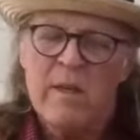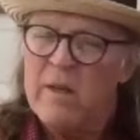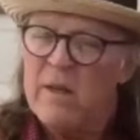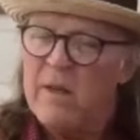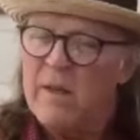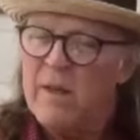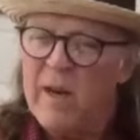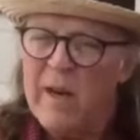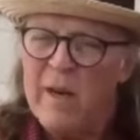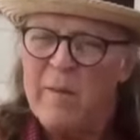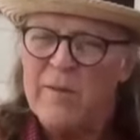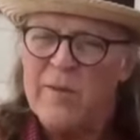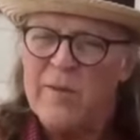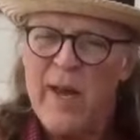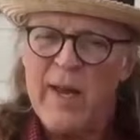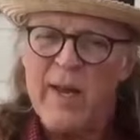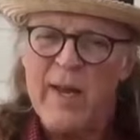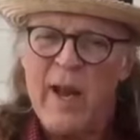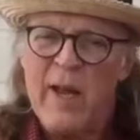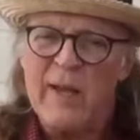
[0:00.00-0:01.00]
You know what I'm
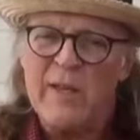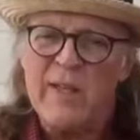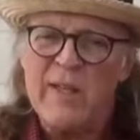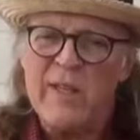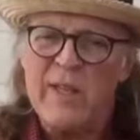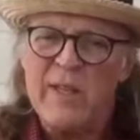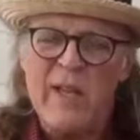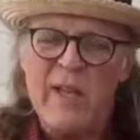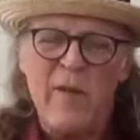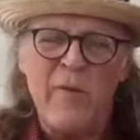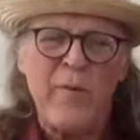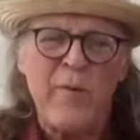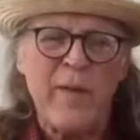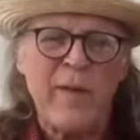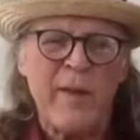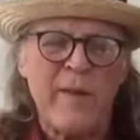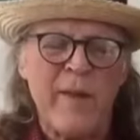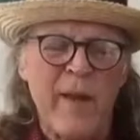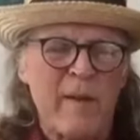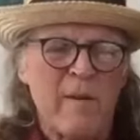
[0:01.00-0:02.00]
saying? I just get that
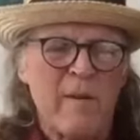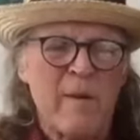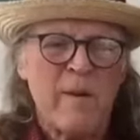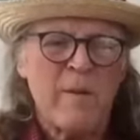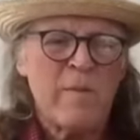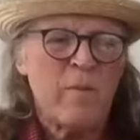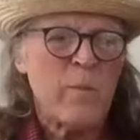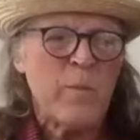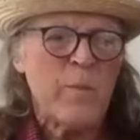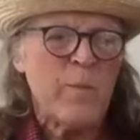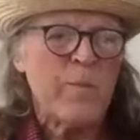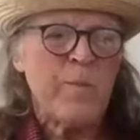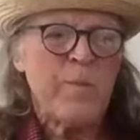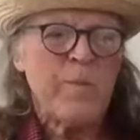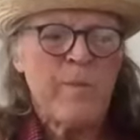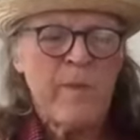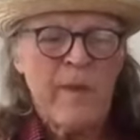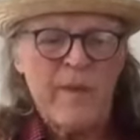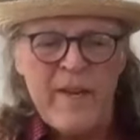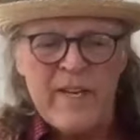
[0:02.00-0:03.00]
feeling that it
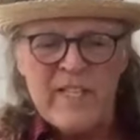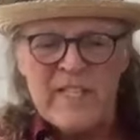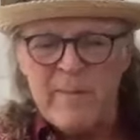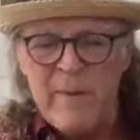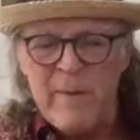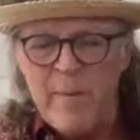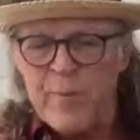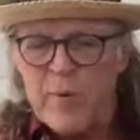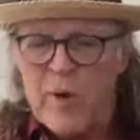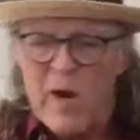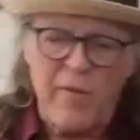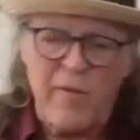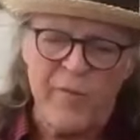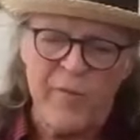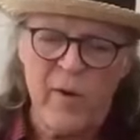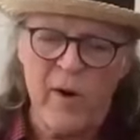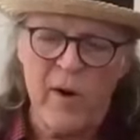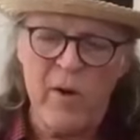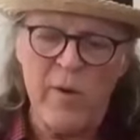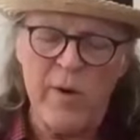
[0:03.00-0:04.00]
needs to be brought
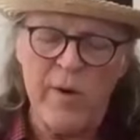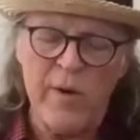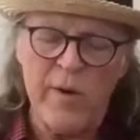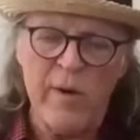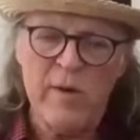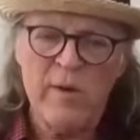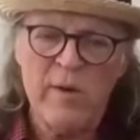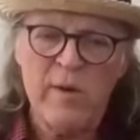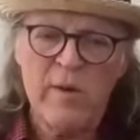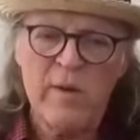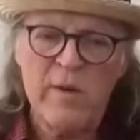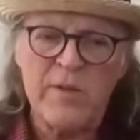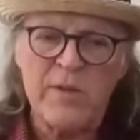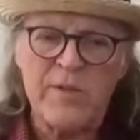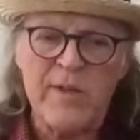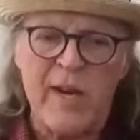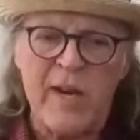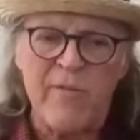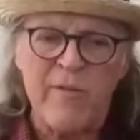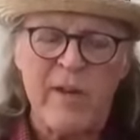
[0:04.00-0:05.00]
forward
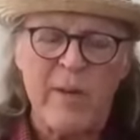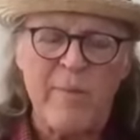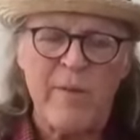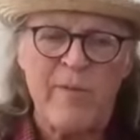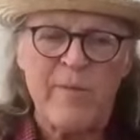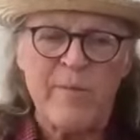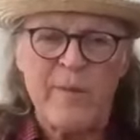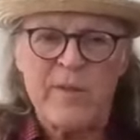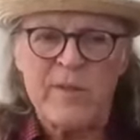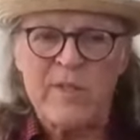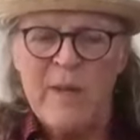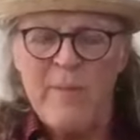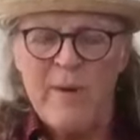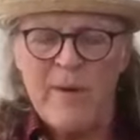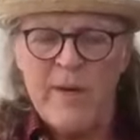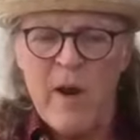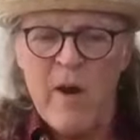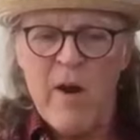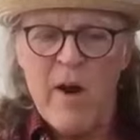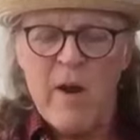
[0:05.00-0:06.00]
instead of coming from the
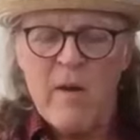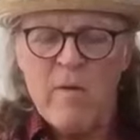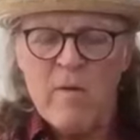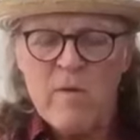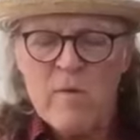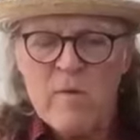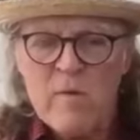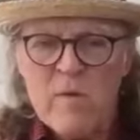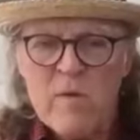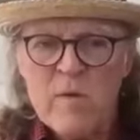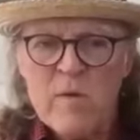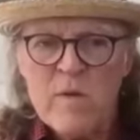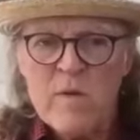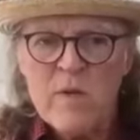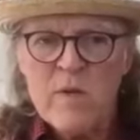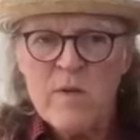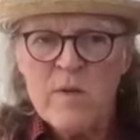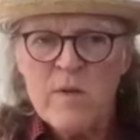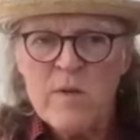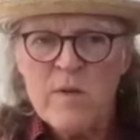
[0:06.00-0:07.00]
cemetery.
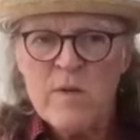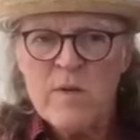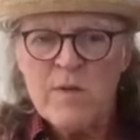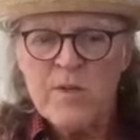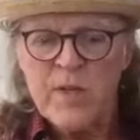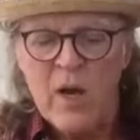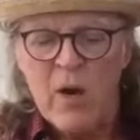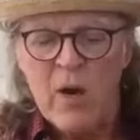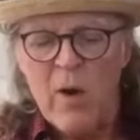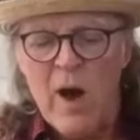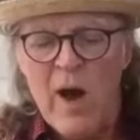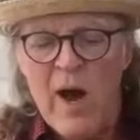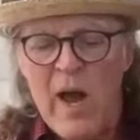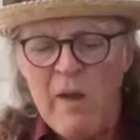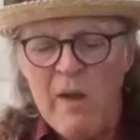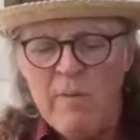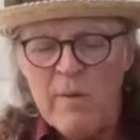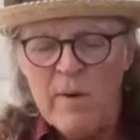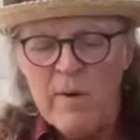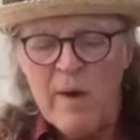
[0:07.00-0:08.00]
So
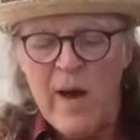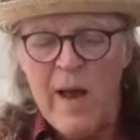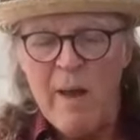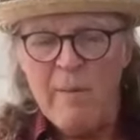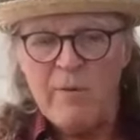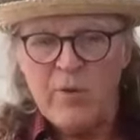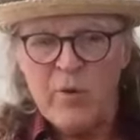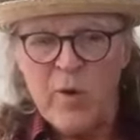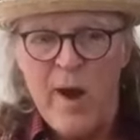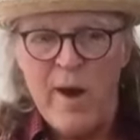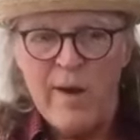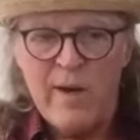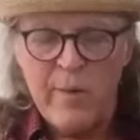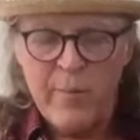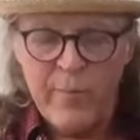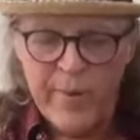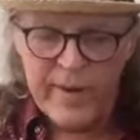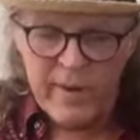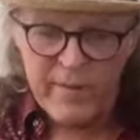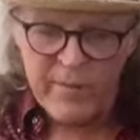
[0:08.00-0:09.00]
I, I'm trying to
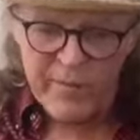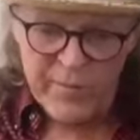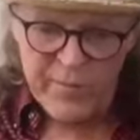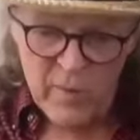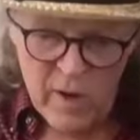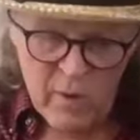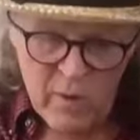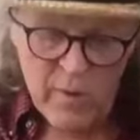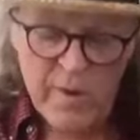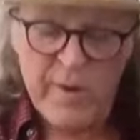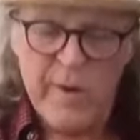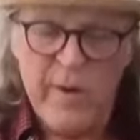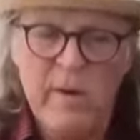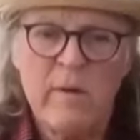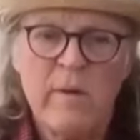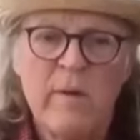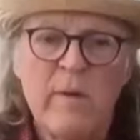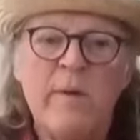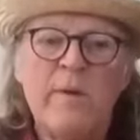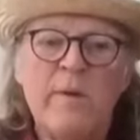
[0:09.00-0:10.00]
bring it forward
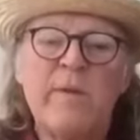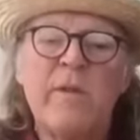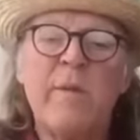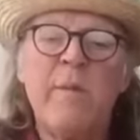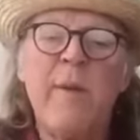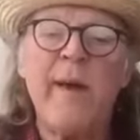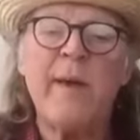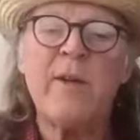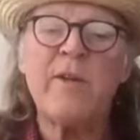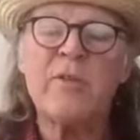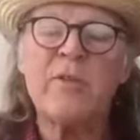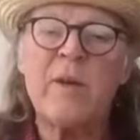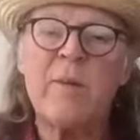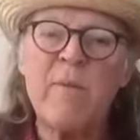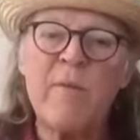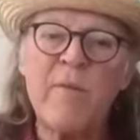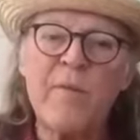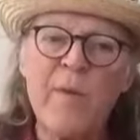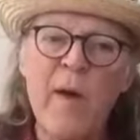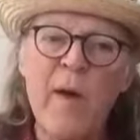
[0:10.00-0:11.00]
into the
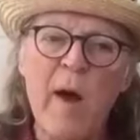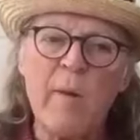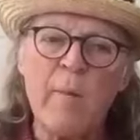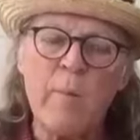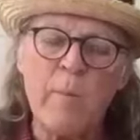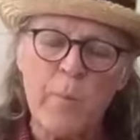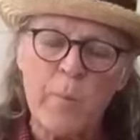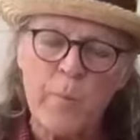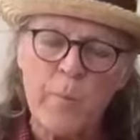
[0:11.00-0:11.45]
mainstream of thought